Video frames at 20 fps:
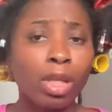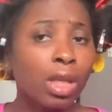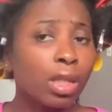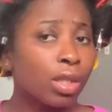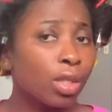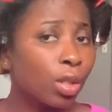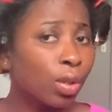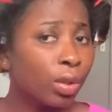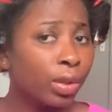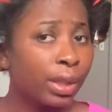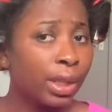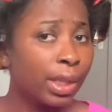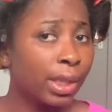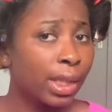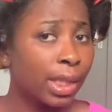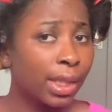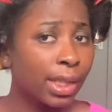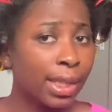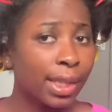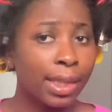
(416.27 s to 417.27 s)
So this
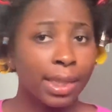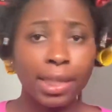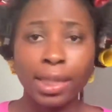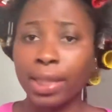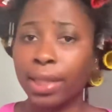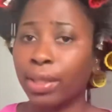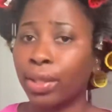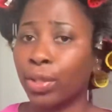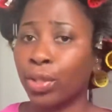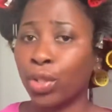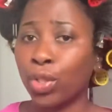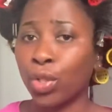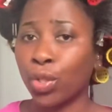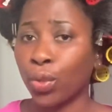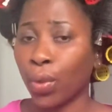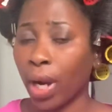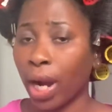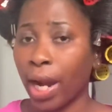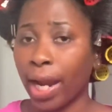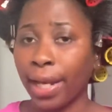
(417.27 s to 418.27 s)
is it. It is
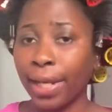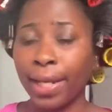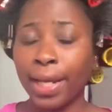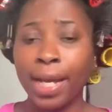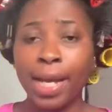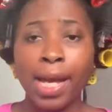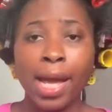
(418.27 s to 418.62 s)
dry.